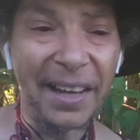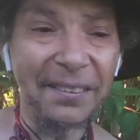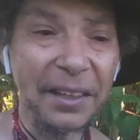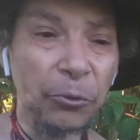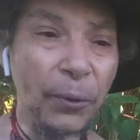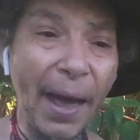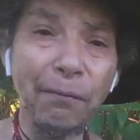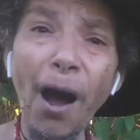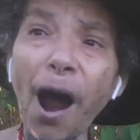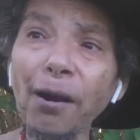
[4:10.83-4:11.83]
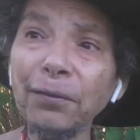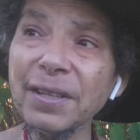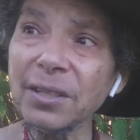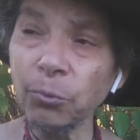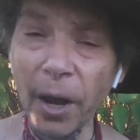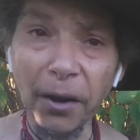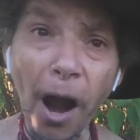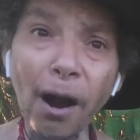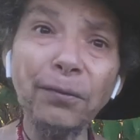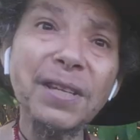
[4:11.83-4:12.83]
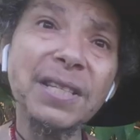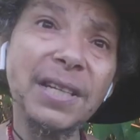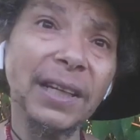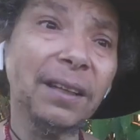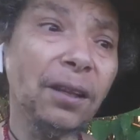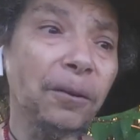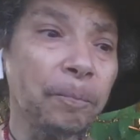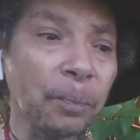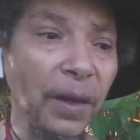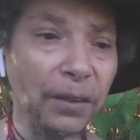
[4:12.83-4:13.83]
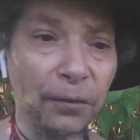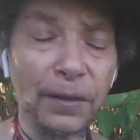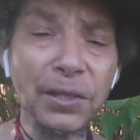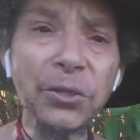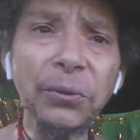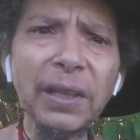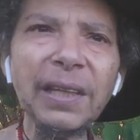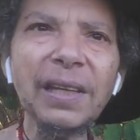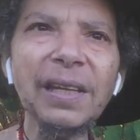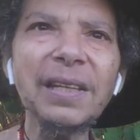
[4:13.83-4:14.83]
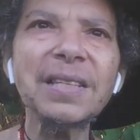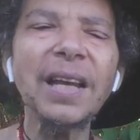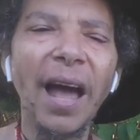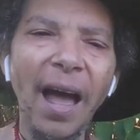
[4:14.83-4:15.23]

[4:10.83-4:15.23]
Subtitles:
And like we are harvesting the zucchinis